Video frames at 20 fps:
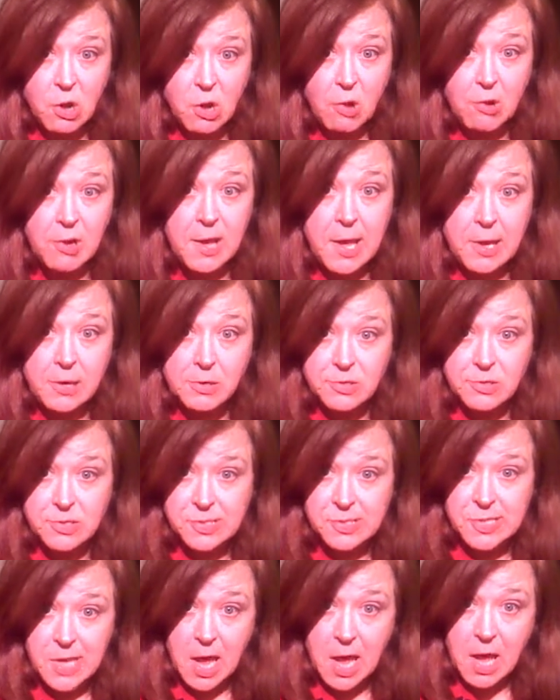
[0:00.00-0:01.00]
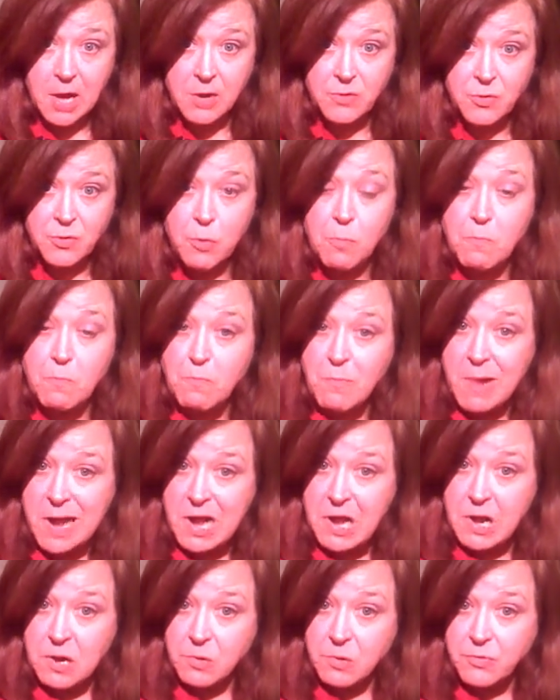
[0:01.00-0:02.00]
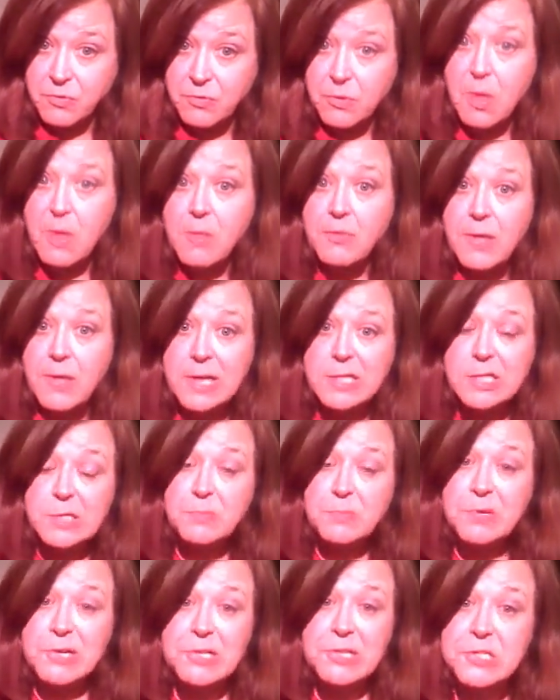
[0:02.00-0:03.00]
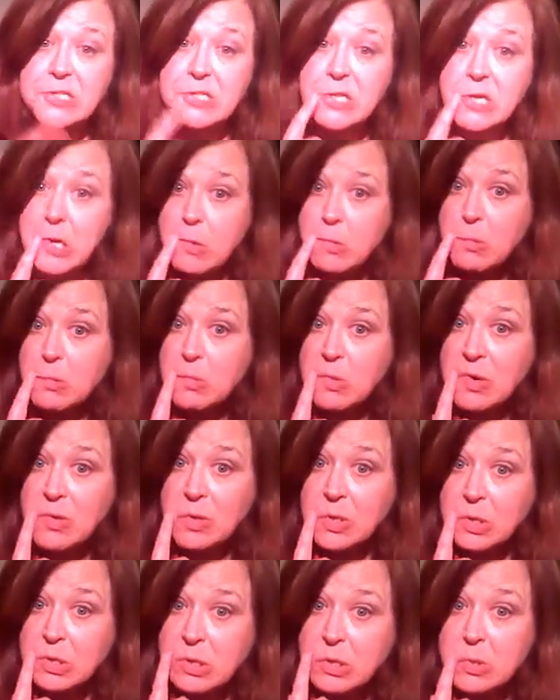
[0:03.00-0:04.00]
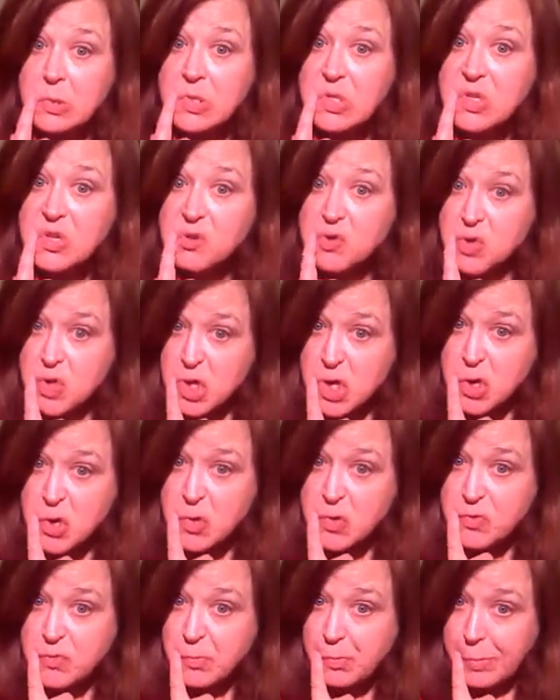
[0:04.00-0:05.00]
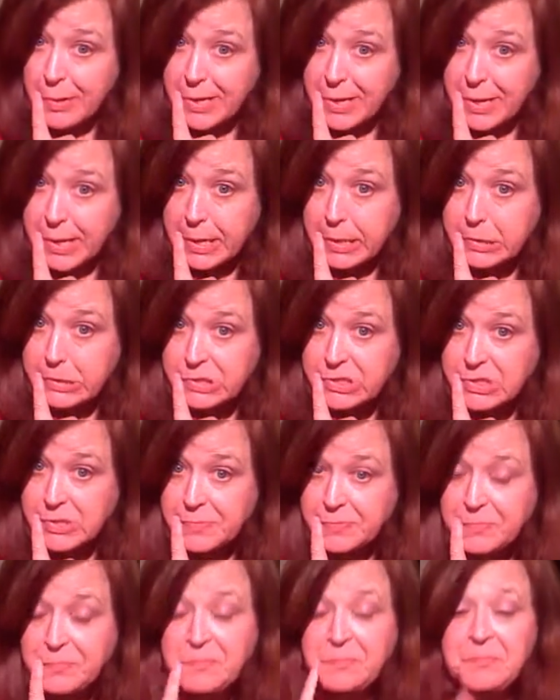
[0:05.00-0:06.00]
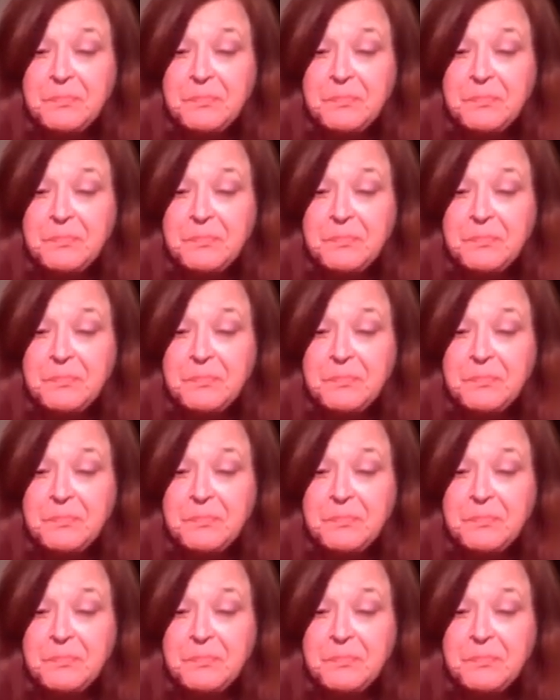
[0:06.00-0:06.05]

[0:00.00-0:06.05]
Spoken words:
talk out of the side of their mouth. That's because they don't want to lose their toothpicks.